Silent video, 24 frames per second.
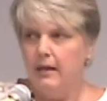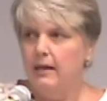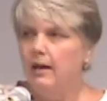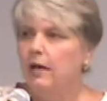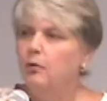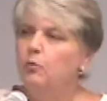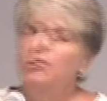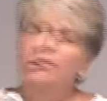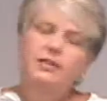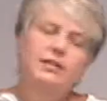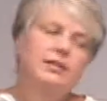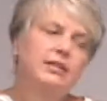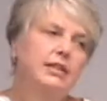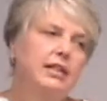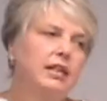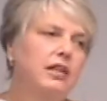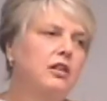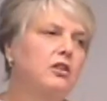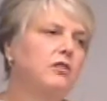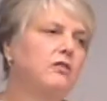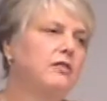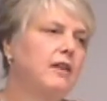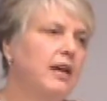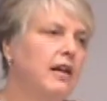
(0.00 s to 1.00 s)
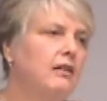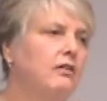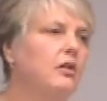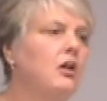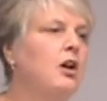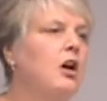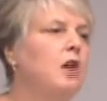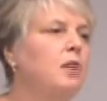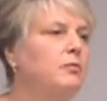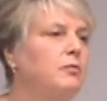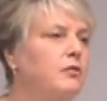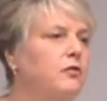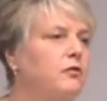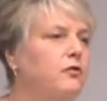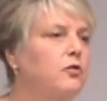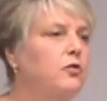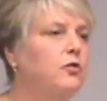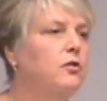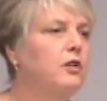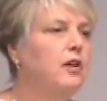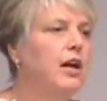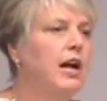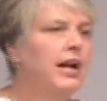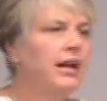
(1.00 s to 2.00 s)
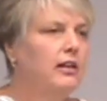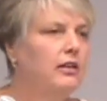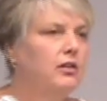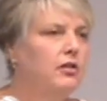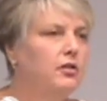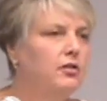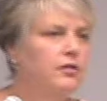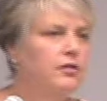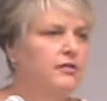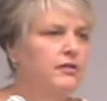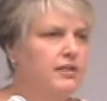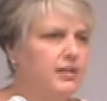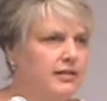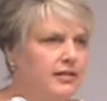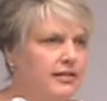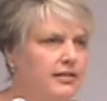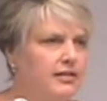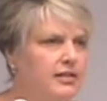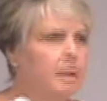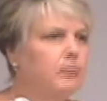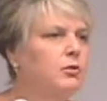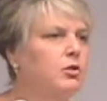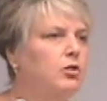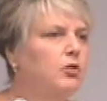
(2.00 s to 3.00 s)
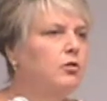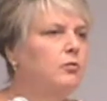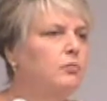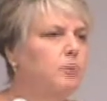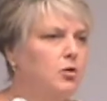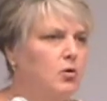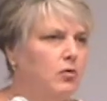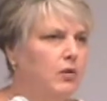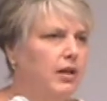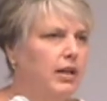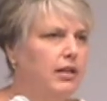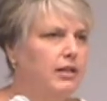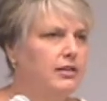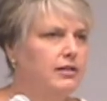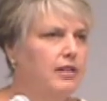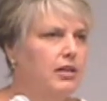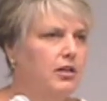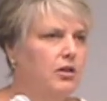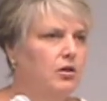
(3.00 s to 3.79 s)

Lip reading: And I wasn't here that long before I learned this seminal point